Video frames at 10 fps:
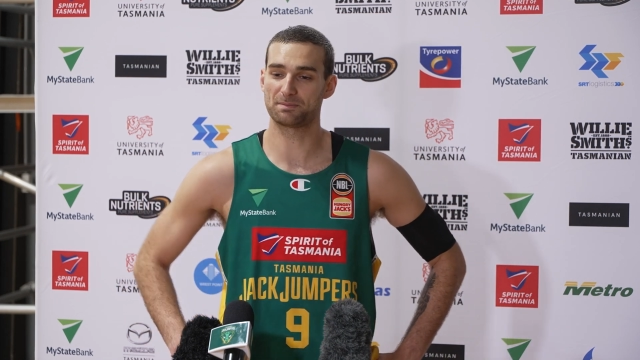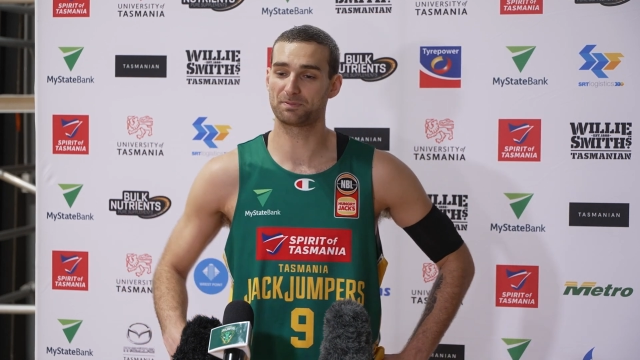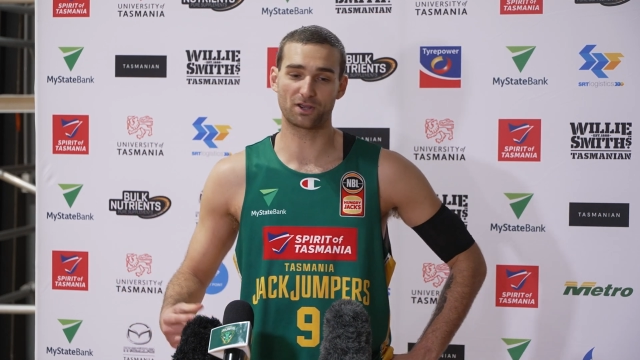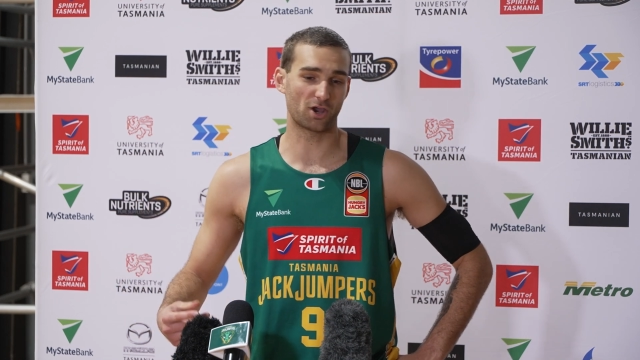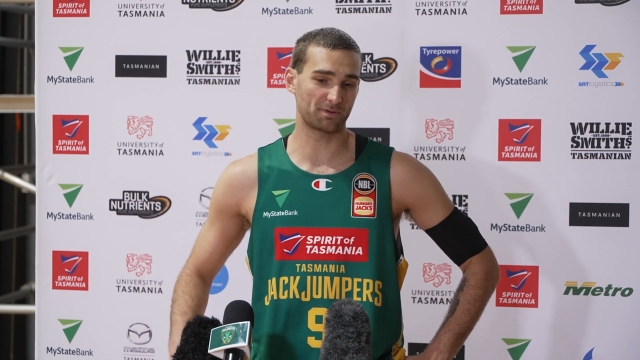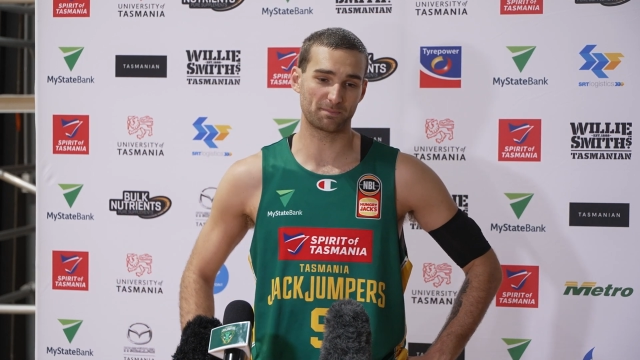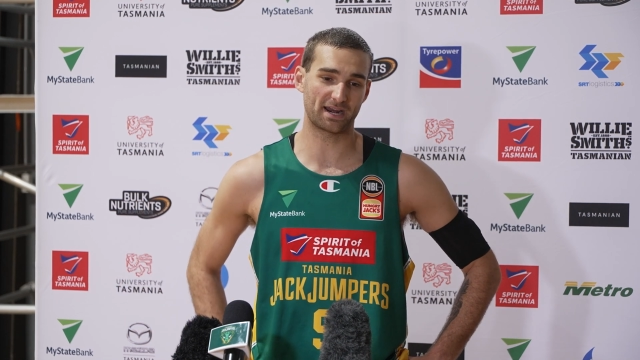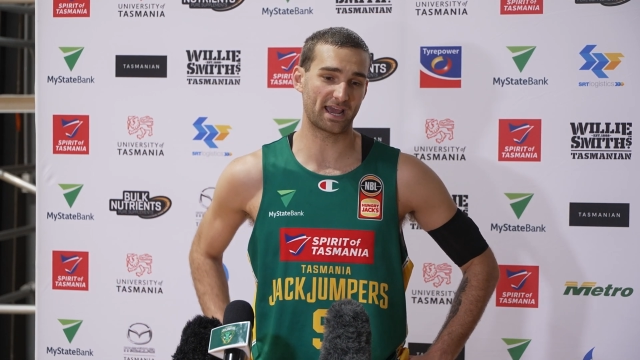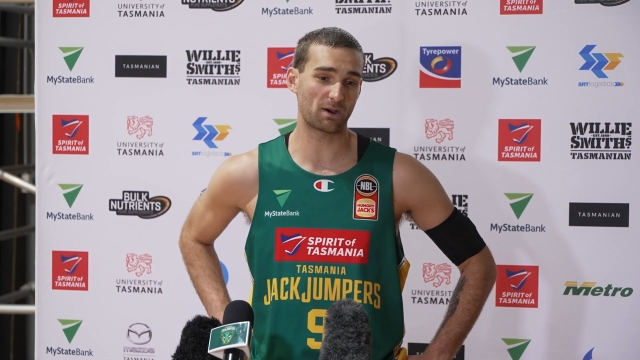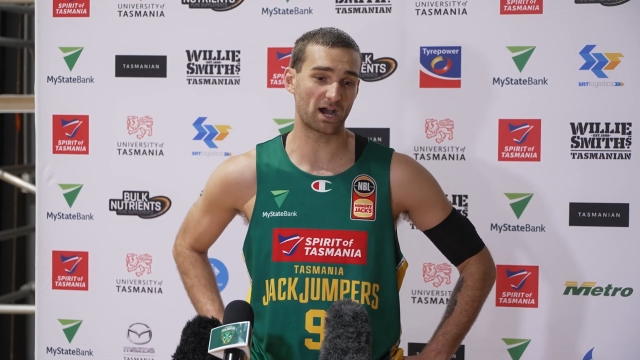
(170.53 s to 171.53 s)
been pretty open
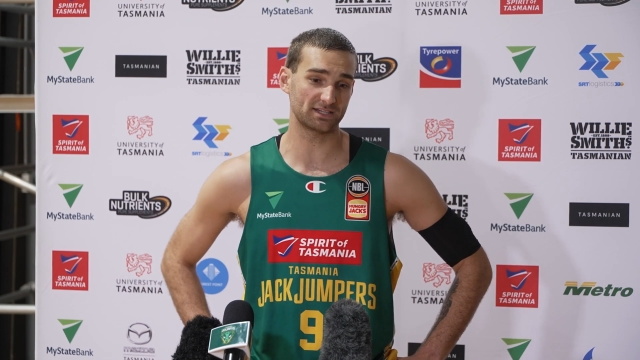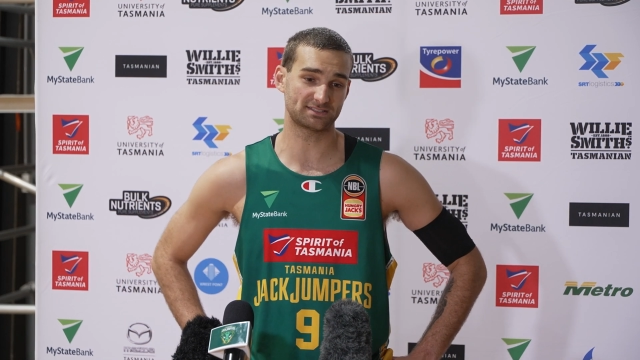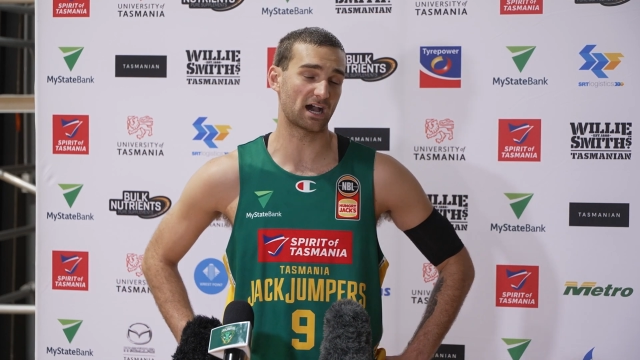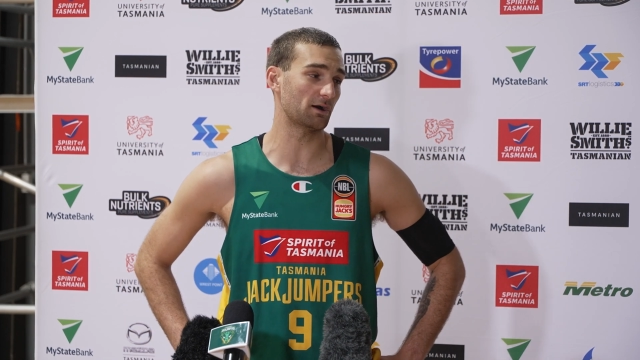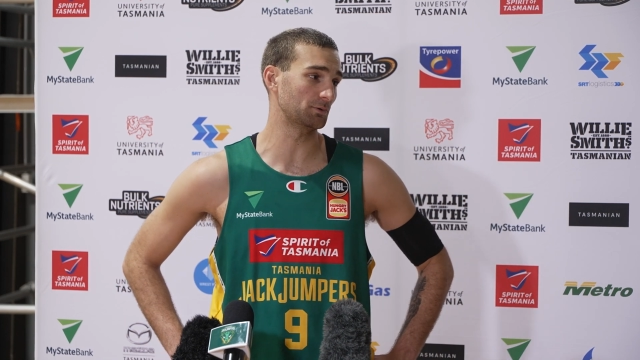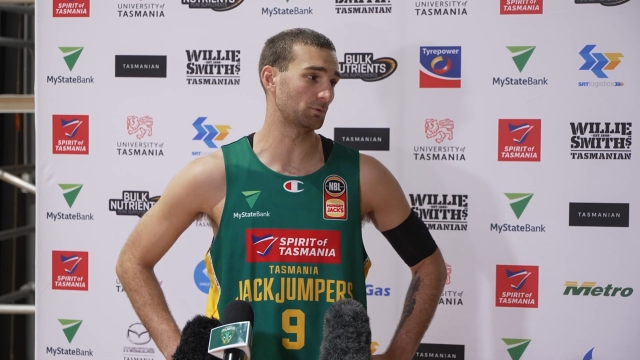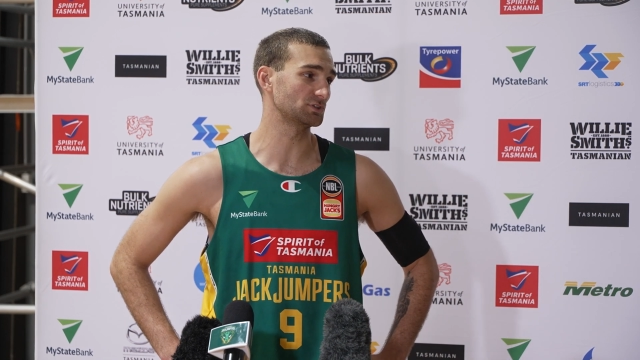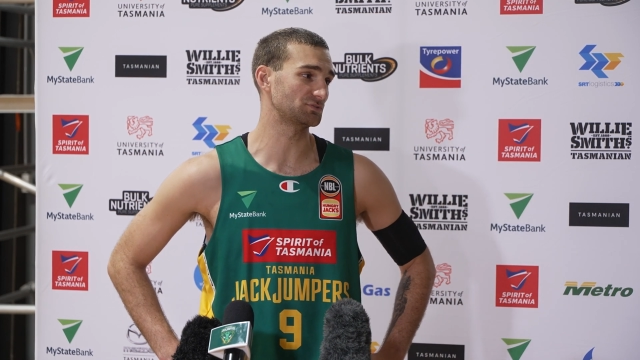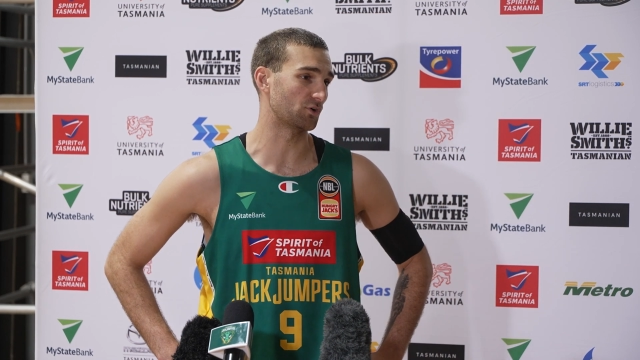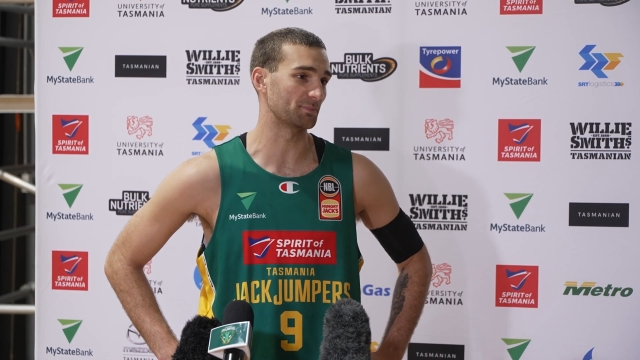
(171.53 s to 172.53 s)
about how hard Darwin
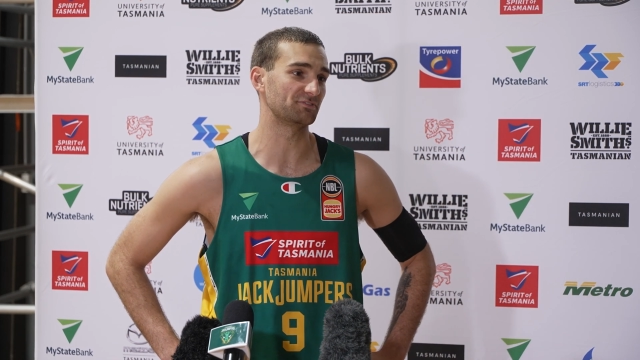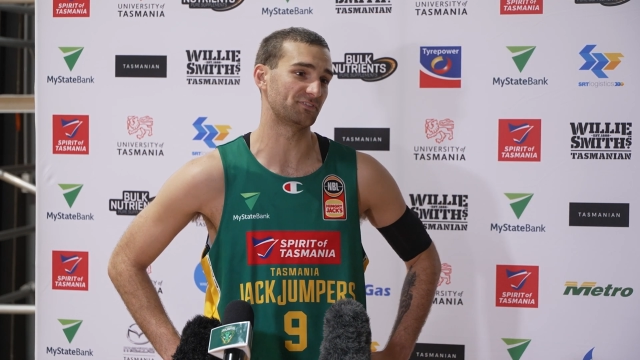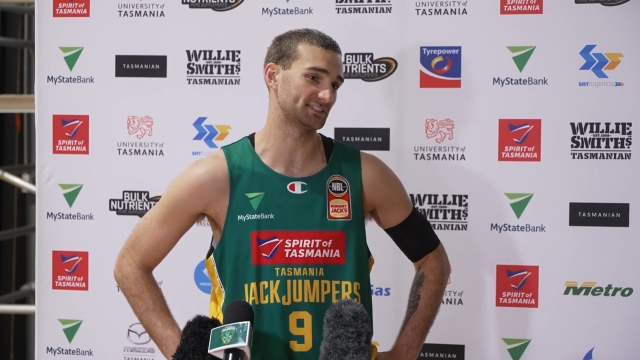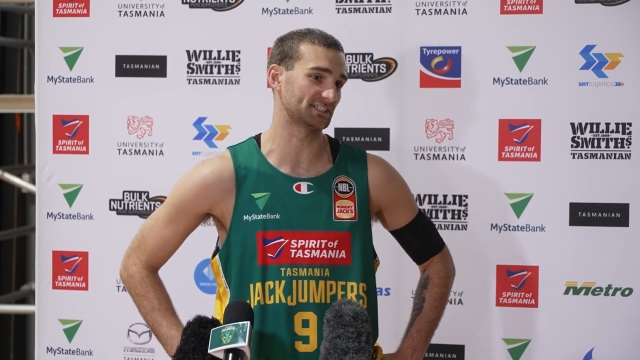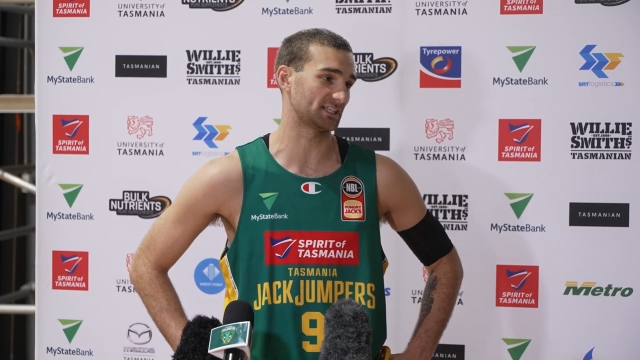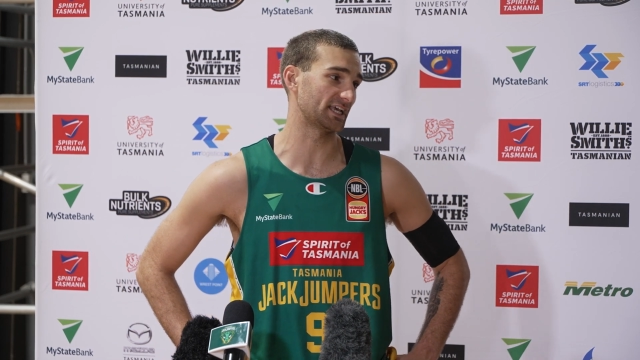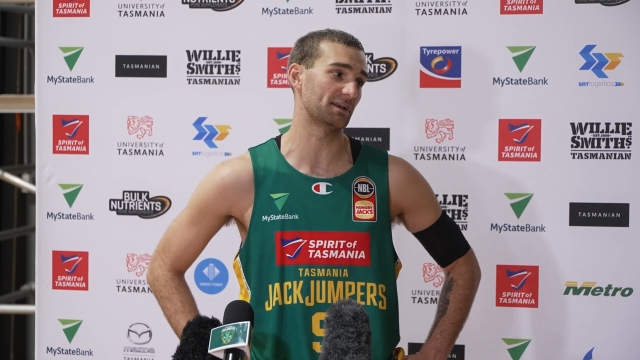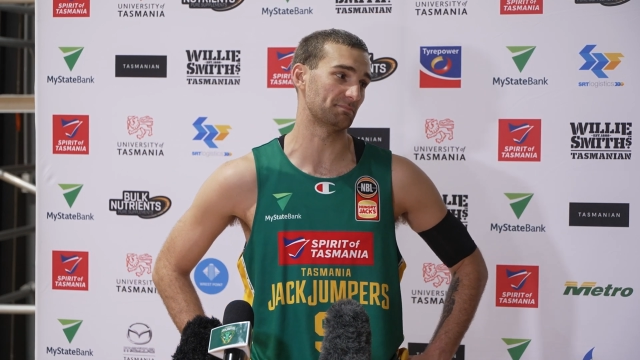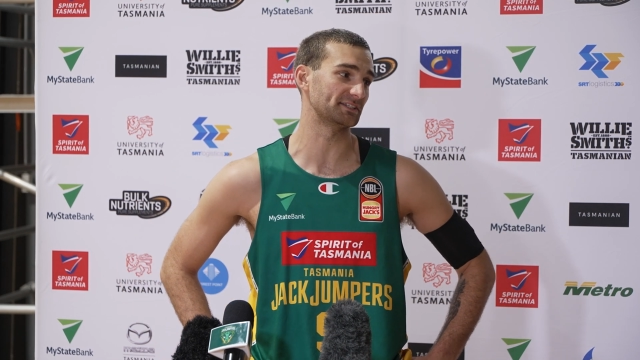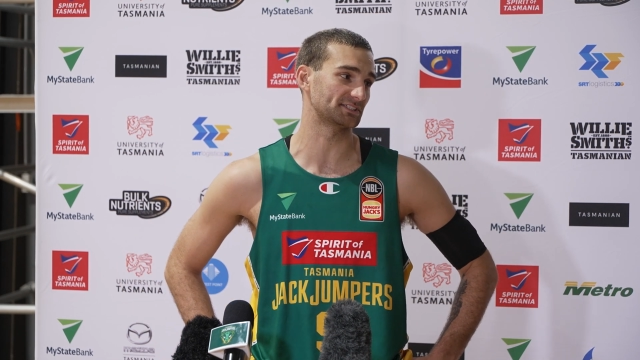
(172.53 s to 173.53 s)
was for me physically
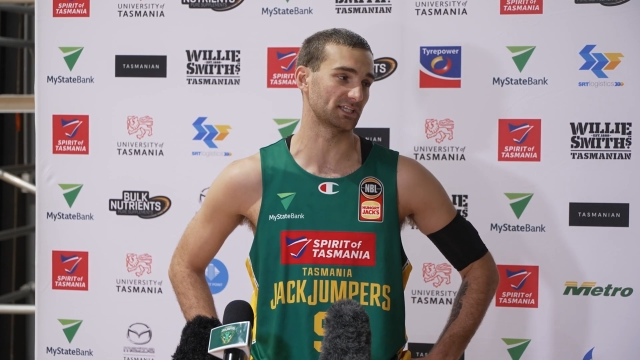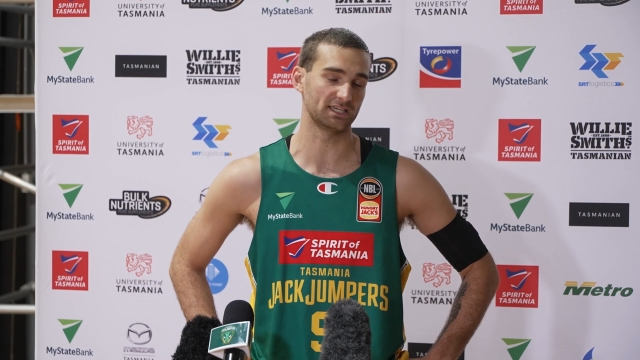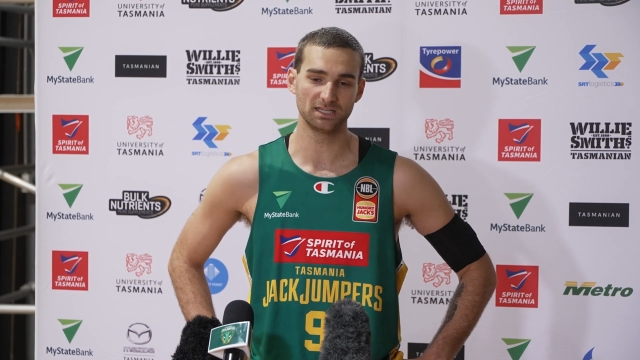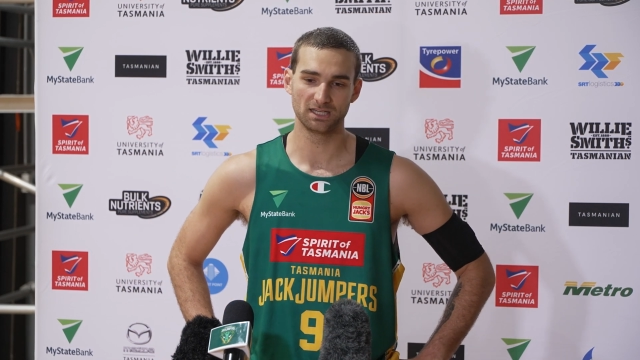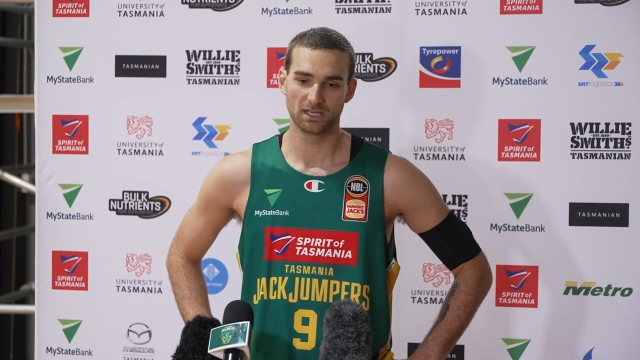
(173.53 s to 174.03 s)
and mentally,